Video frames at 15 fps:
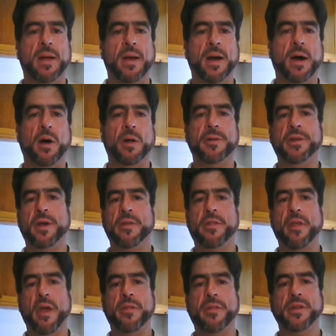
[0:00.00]
How doth
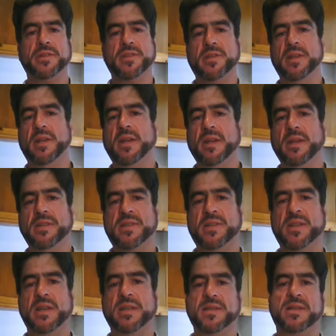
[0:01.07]
the city
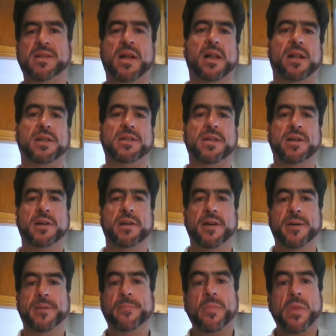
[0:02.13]
sit
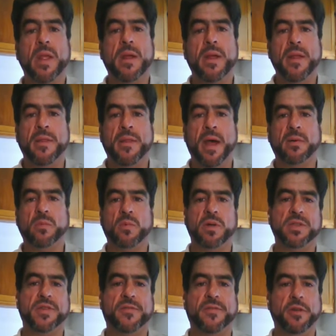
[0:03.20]
solitary, that
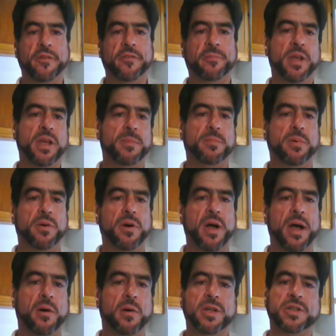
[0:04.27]
was full of people?
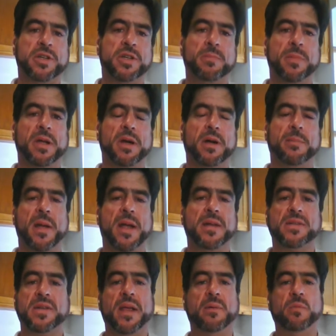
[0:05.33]
How is she become
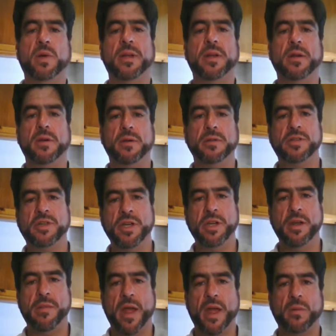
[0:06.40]
as a widow?
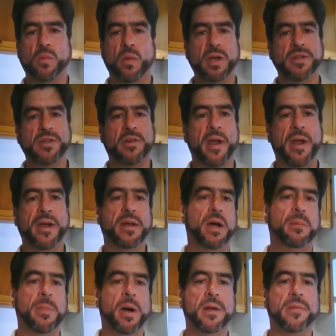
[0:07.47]
She that was great
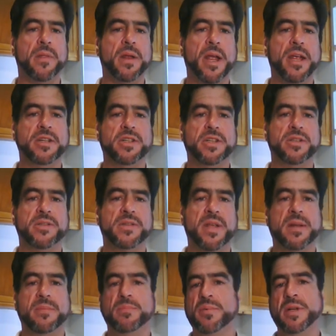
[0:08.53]
among the nations
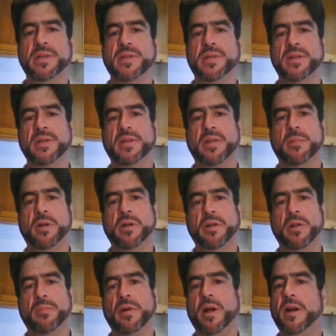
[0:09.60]
and princess among
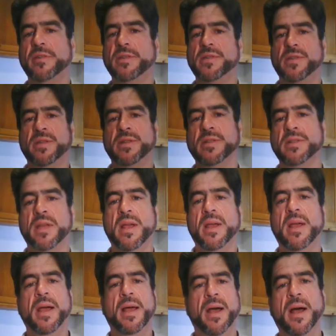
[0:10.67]
the provinces,
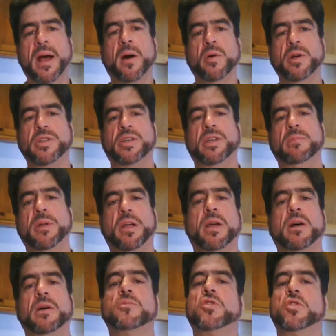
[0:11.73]
how is she
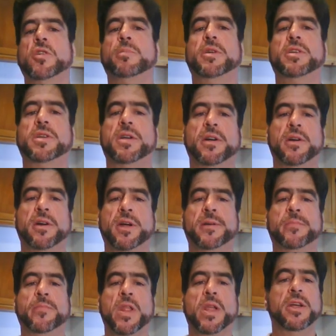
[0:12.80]
become tributary?
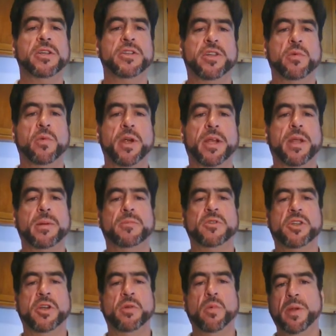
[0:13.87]
She
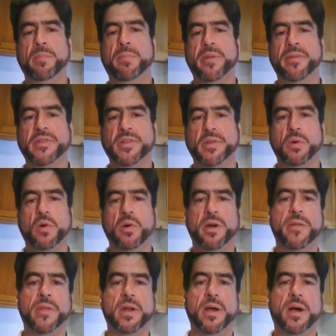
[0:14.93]
weepeth sore
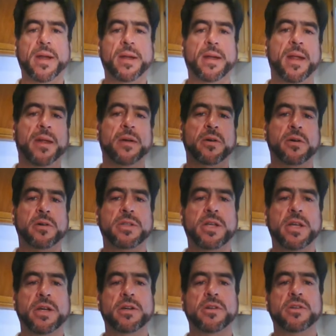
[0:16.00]
in the night, and her
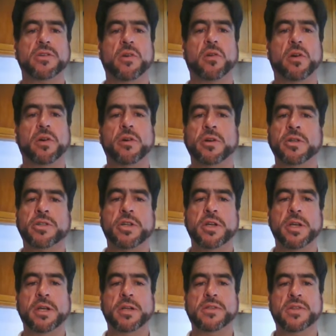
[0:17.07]
tears are on her
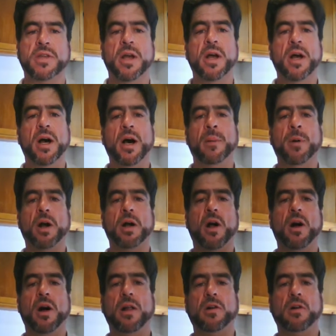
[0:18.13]
cheeks. Among
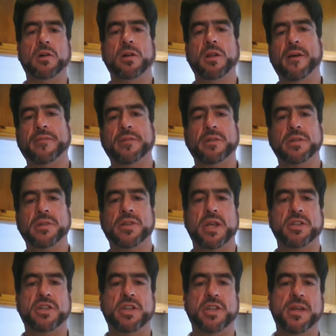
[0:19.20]
all her lovers
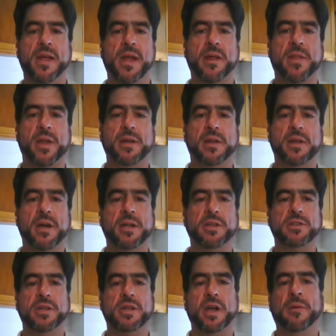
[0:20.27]
she hath none
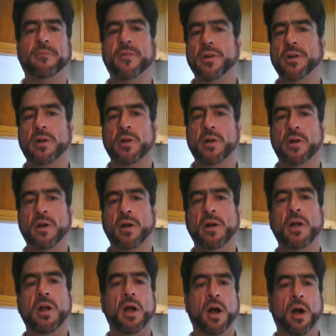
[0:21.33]
to comfort her.
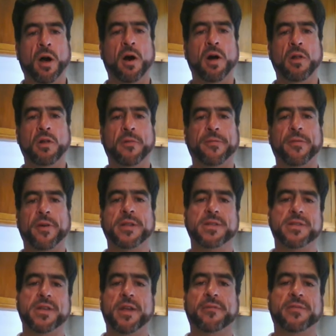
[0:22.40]
All her
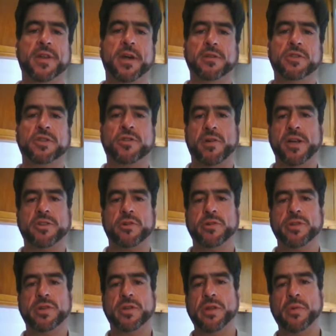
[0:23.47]
friends have dealt
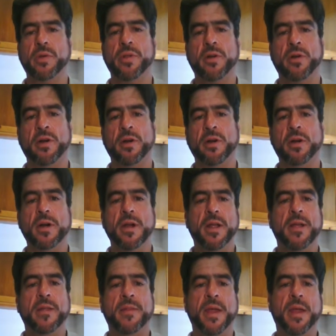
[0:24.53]
treacherously with her.
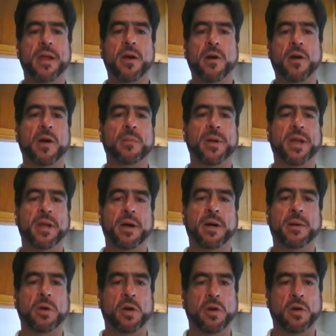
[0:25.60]
They are
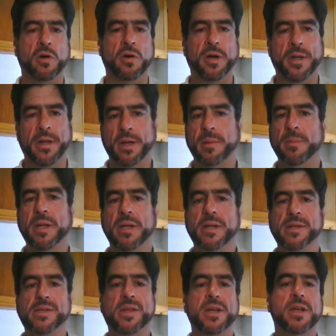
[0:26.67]
become her
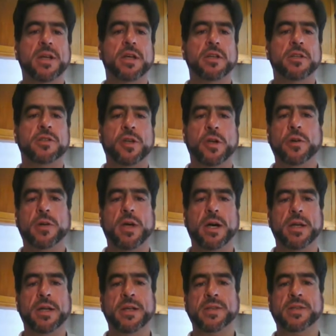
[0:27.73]
enemies.
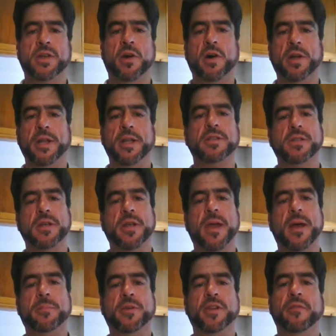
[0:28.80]
Judah is gone into
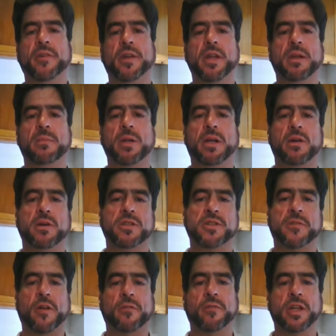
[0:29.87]
captivity because
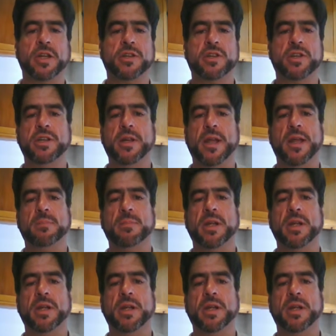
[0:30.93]
of affliction and